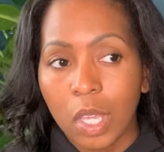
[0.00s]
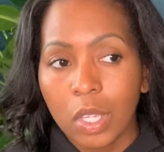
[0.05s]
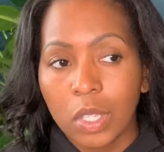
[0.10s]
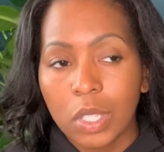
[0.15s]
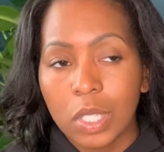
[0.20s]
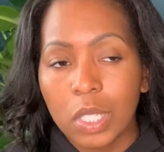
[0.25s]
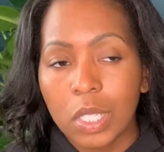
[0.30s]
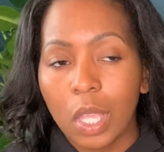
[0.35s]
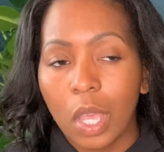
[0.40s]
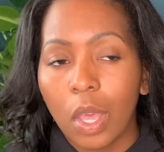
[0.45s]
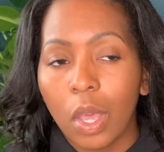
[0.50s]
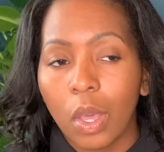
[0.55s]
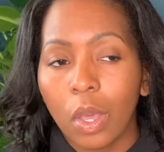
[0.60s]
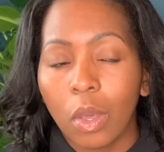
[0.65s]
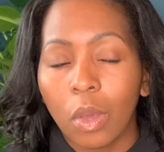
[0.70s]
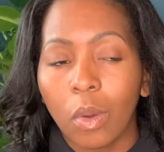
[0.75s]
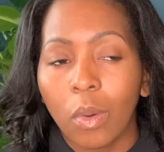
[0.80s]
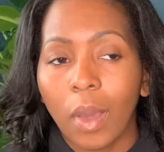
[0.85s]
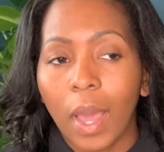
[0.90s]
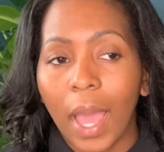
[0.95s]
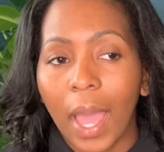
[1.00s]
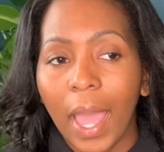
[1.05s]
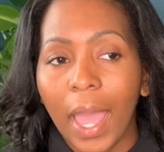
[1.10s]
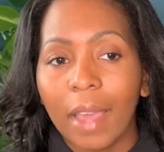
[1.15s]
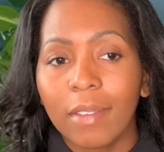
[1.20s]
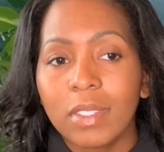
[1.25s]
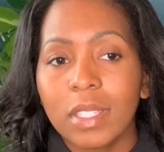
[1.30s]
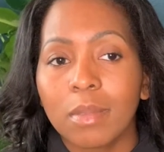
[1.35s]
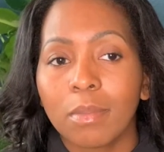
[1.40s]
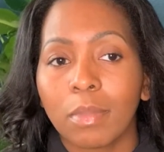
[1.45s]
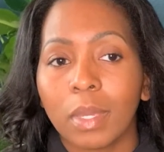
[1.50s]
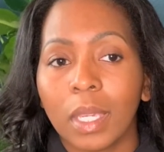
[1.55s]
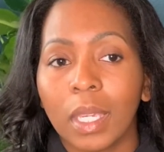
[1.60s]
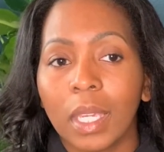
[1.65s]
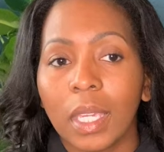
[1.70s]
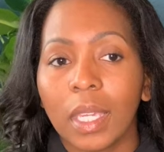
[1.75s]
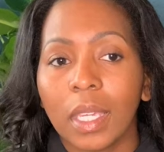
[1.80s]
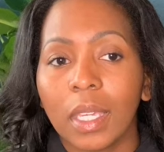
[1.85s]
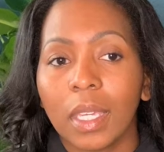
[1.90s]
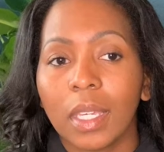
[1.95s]
So I have to
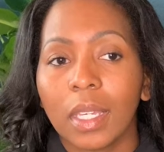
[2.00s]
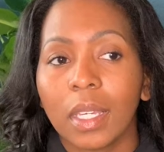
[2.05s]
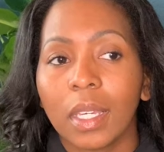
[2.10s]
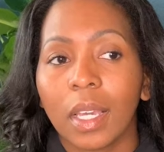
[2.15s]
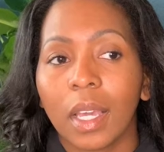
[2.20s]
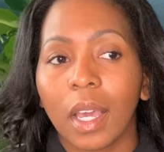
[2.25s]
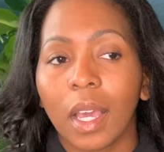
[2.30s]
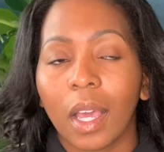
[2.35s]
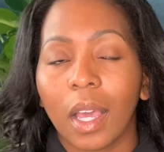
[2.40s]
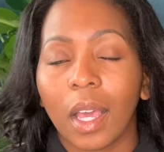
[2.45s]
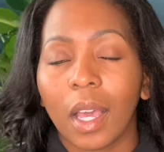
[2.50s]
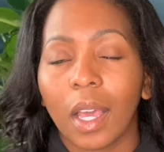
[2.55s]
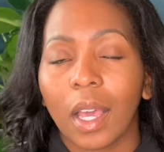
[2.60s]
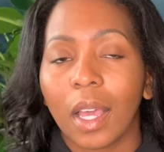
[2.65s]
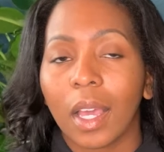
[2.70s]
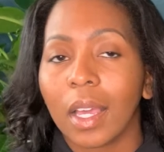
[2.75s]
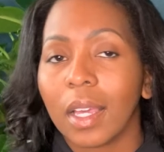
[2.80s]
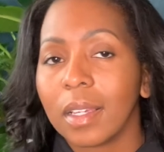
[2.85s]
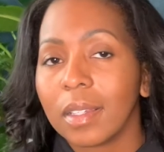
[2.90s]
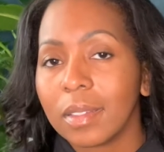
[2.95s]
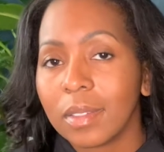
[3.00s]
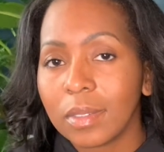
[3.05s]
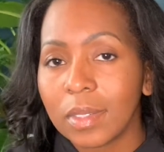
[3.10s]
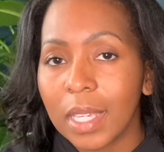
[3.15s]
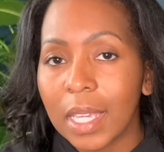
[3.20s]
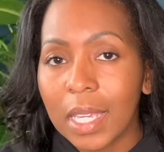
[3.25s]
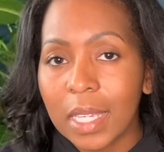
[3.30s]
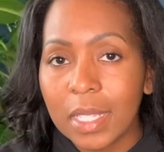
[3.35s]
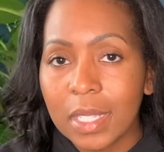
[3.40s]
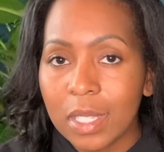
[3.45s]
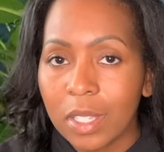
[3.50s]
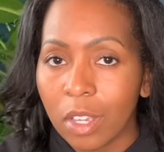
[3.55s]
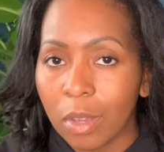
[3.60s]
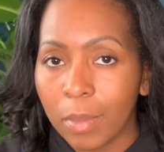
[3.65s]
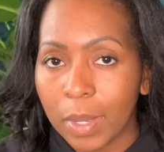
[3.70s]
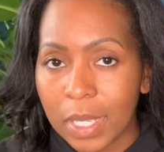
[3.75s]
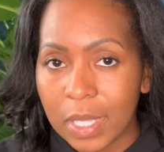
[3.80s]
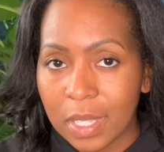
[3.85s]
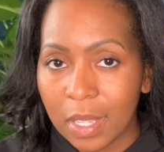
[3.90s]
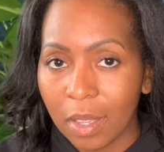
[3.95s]
be easy on
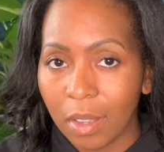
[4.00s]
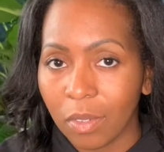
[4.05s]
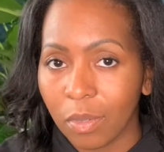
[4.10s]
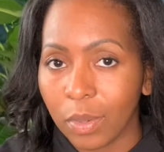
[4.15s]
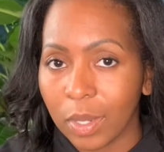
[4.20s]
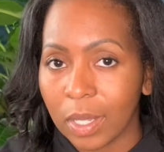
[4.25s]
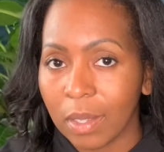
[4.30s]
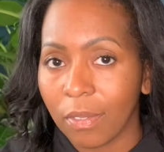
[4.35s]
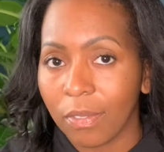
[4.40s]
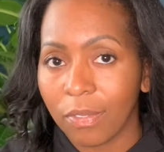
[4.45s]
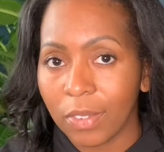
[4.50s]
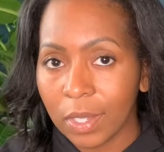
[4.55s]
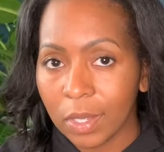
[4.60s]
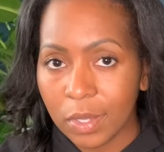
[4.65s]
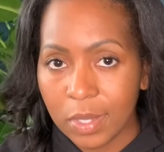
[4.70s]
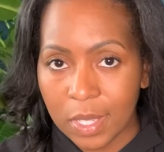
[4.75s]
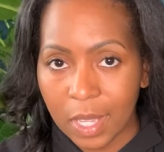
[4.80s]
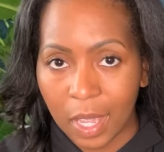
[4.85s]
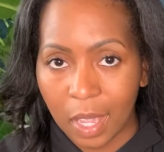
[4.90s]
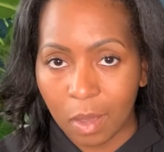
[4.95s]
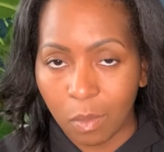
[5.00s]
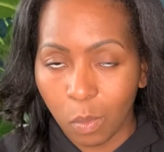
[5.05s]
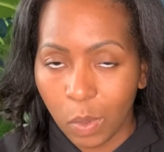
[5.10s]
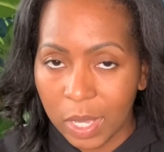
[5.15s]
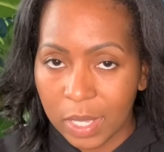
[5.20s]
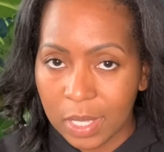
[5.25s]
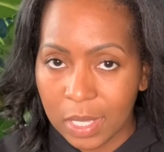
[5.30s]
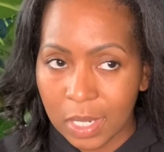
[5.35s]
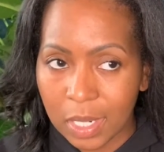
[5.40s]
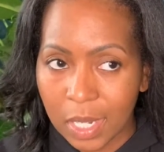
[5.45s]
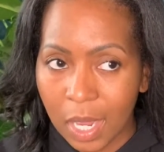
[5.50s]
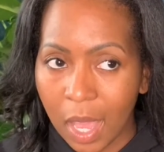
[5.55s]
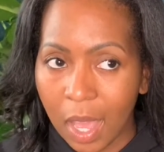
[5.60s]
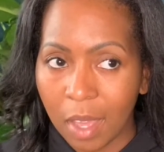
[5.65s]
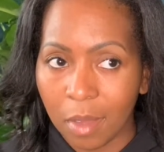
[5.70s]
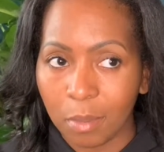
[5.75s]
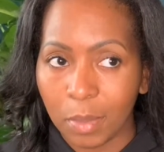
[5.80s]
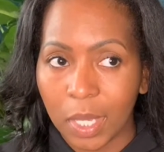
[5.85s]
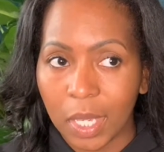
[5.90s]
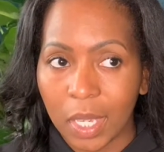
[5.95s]
myself when it feels like I'm wasting
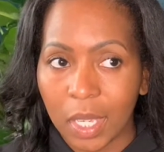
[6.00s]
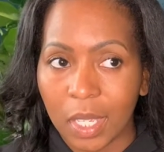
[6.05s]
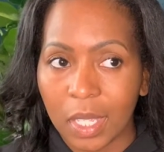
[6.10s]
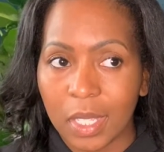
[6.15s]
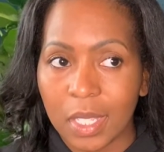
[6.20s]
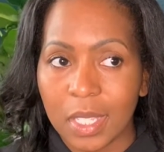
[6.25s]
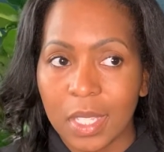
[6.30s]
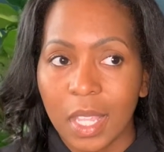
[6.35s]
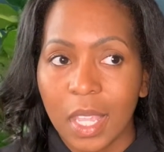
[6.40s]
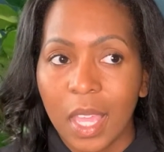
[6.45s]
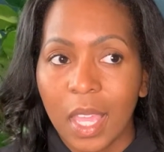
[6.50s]
time, because